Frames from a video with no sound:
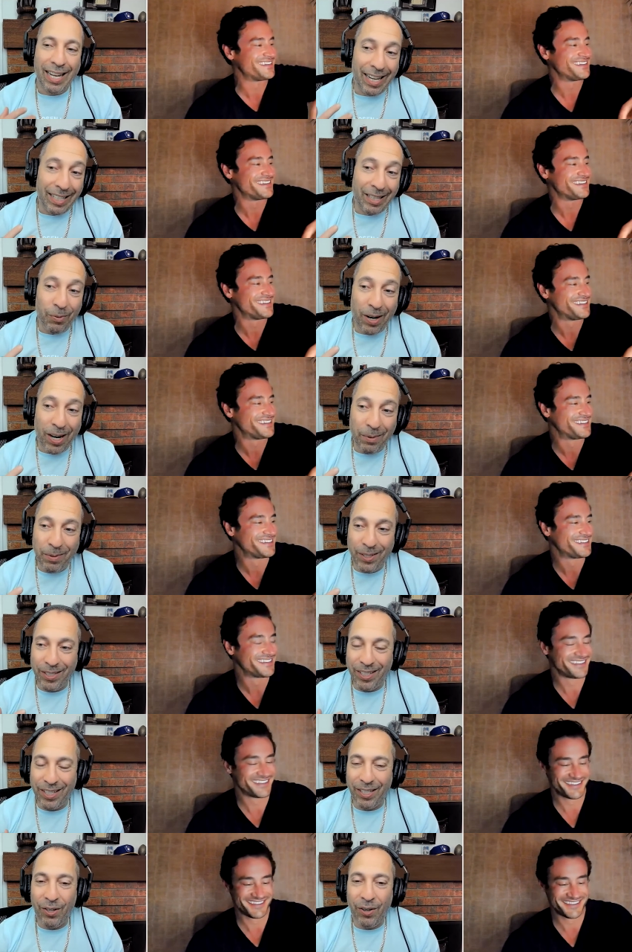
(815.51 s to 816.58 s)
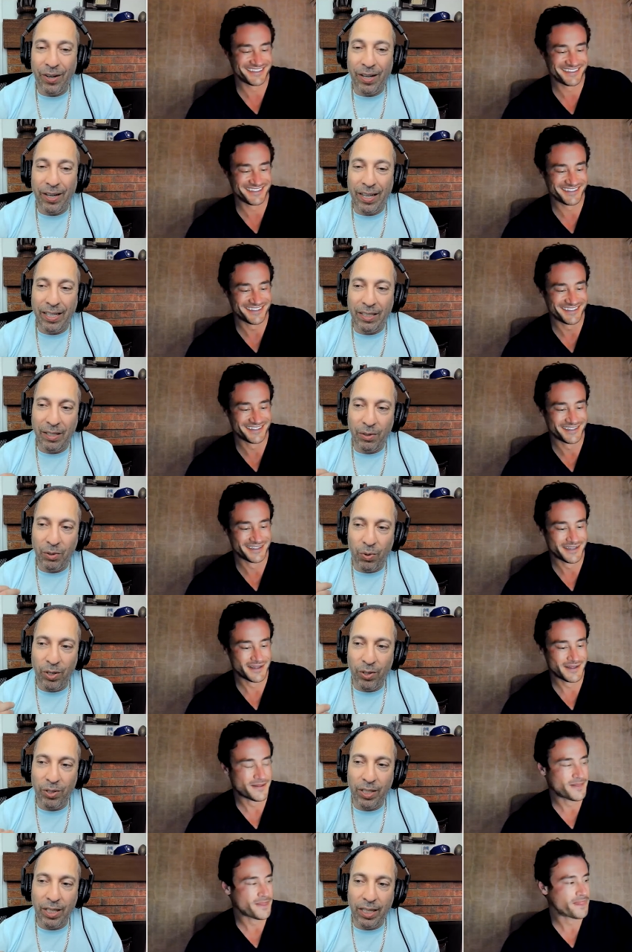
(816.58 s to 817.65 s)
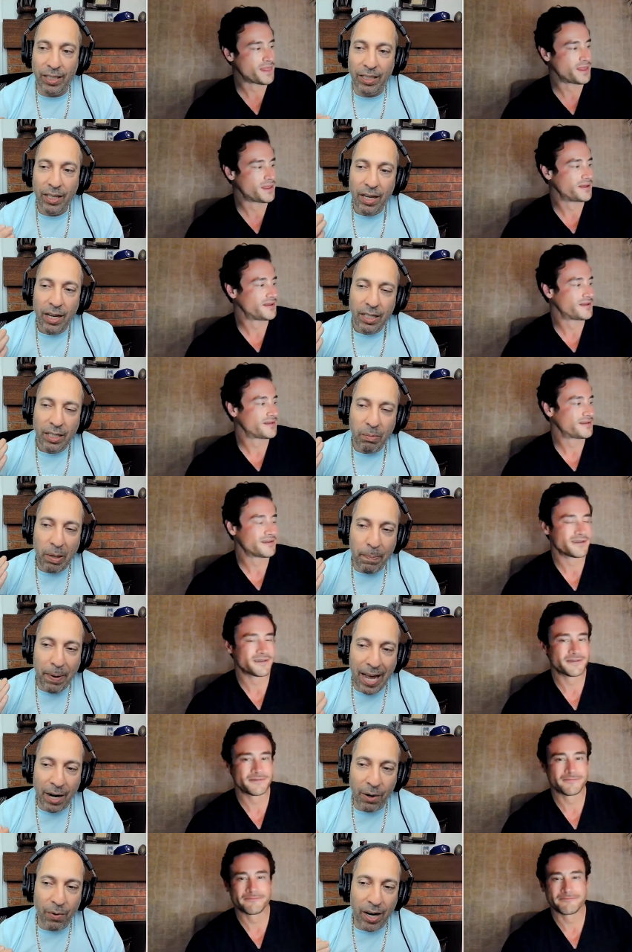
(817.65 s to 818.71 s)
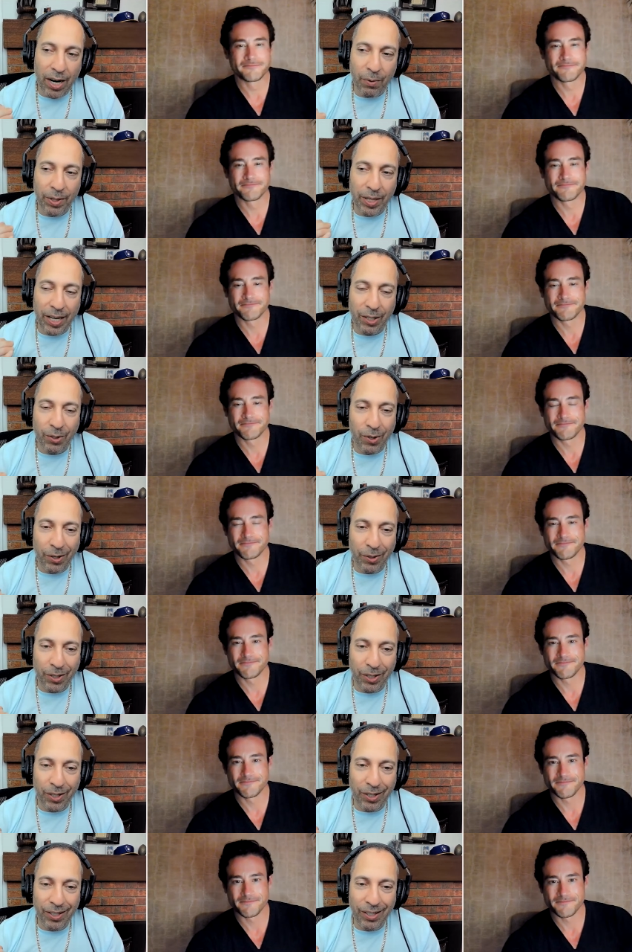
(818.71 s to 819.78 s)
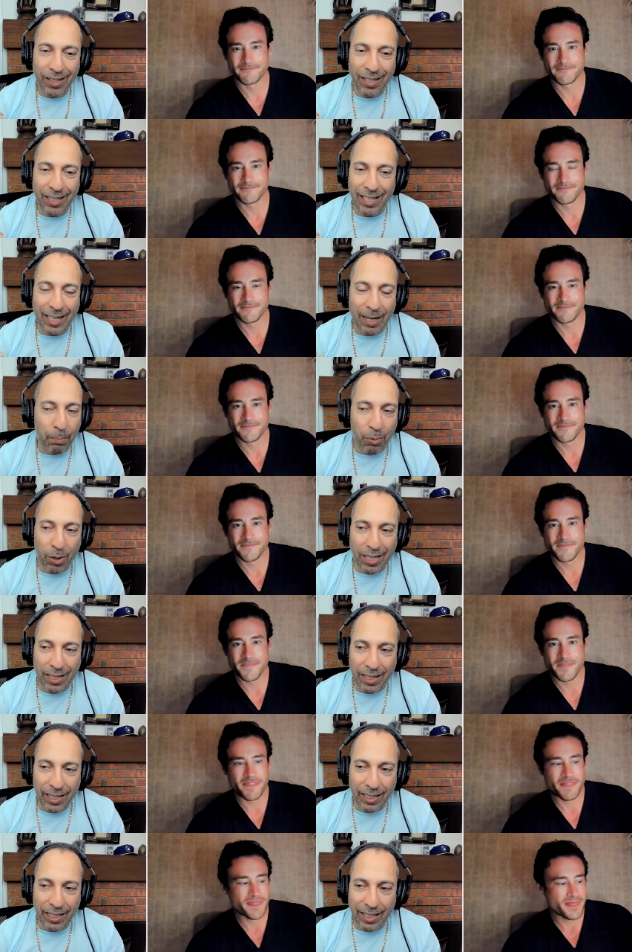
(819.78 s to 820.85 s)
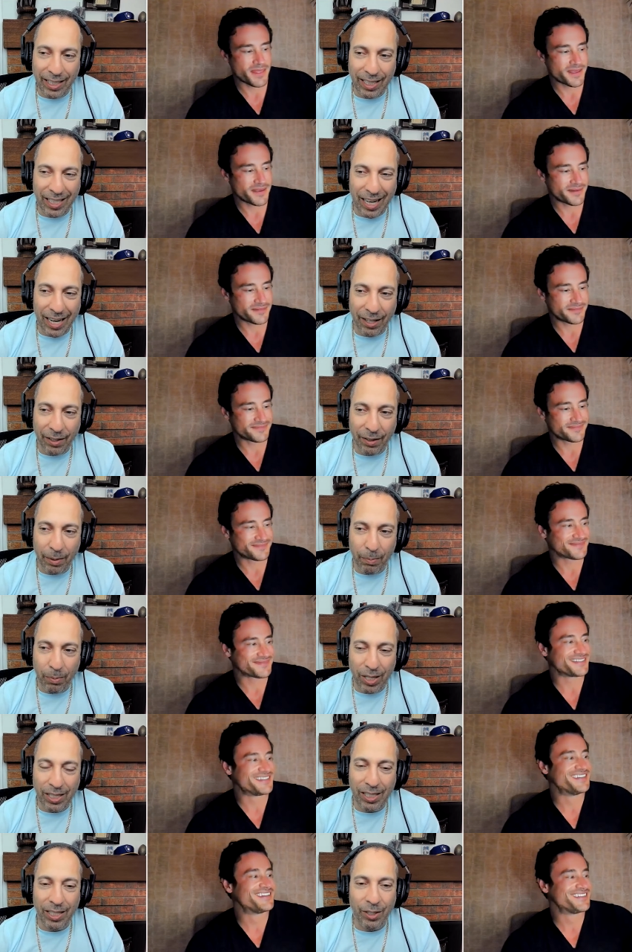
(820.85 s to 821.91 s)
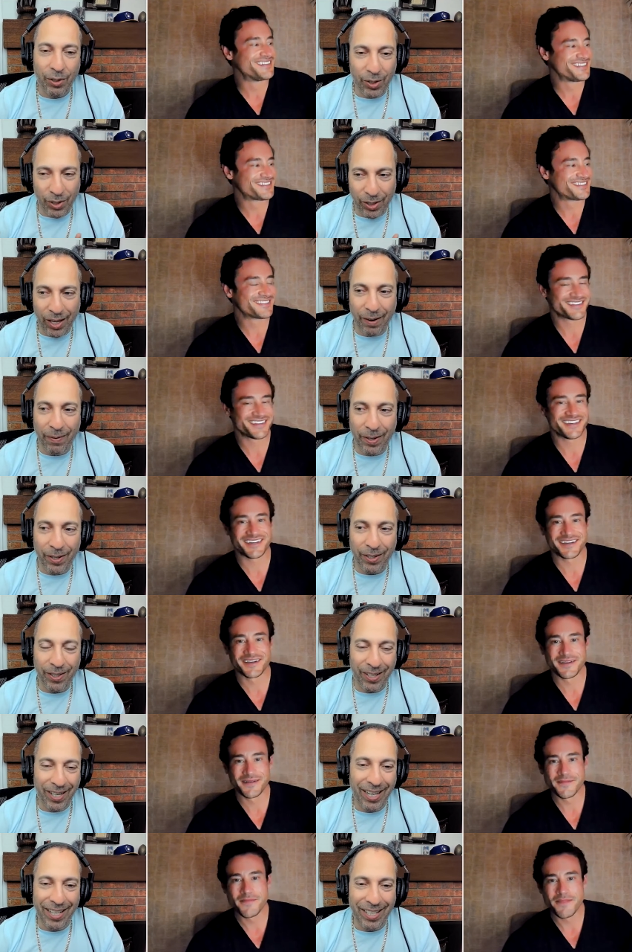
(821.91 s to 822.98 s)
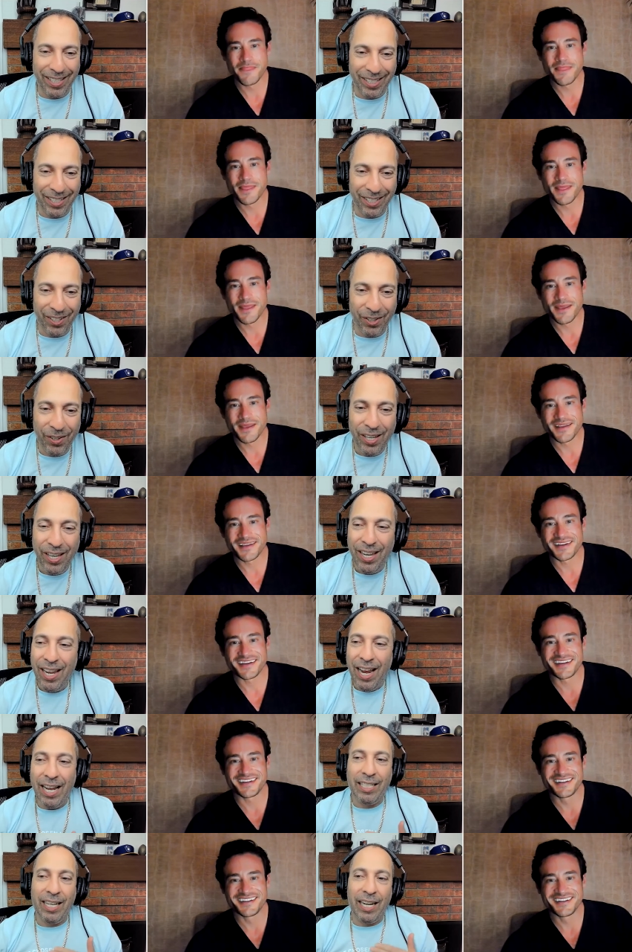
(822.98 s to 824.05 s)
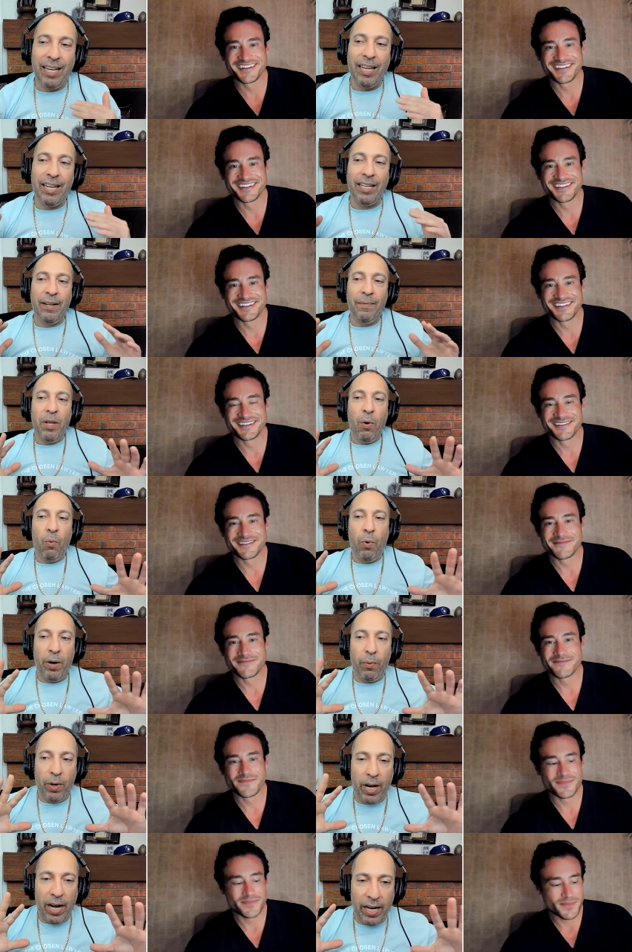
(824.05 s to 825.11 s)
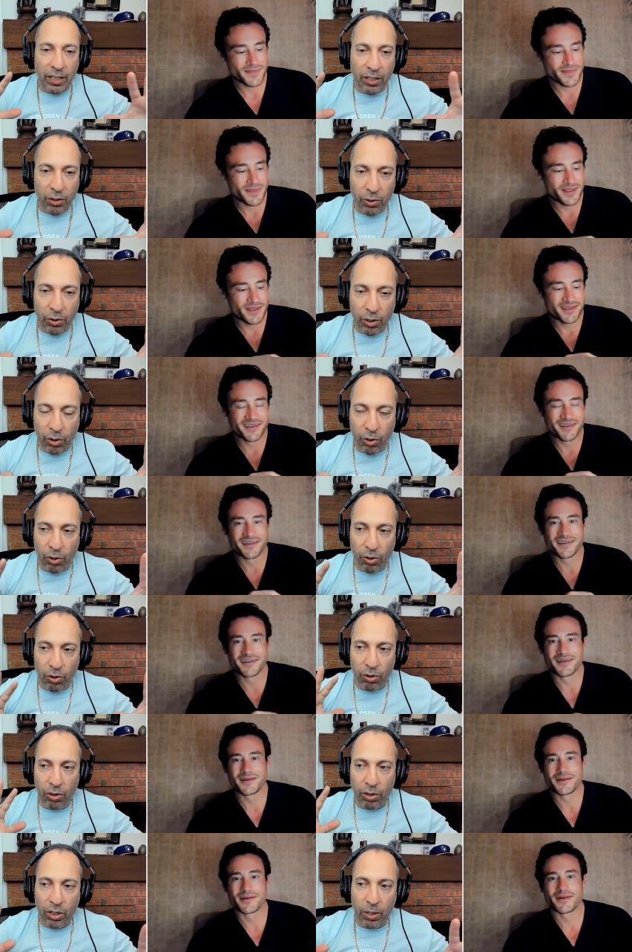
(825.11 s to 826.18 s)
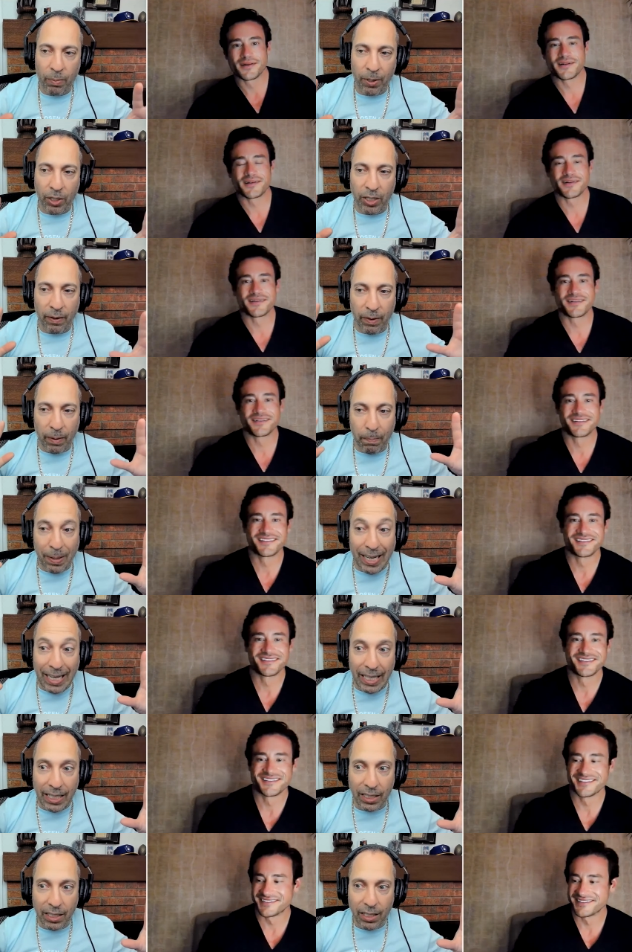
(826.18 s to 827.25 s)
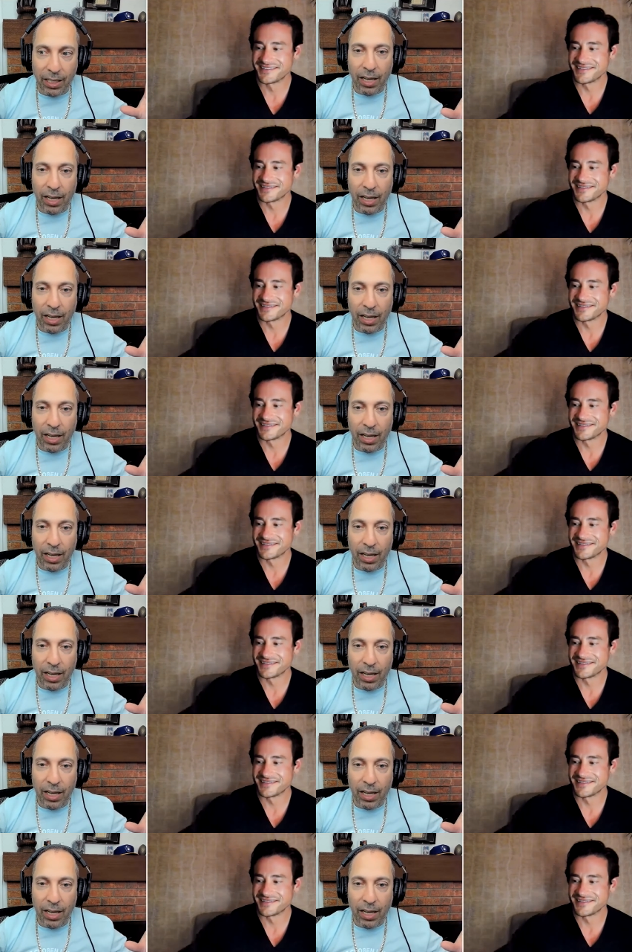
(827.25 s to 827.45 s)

Speaker 1: I like the Radiomirs, you know, and it, it's it's one of those things to me, Panerai with that crown guard is like a Breitling, like the style of the bracelet. You either love it or yeah. you hate it. You know, uh-huh. it's kind of like when when I do the whole comparison of the biggies.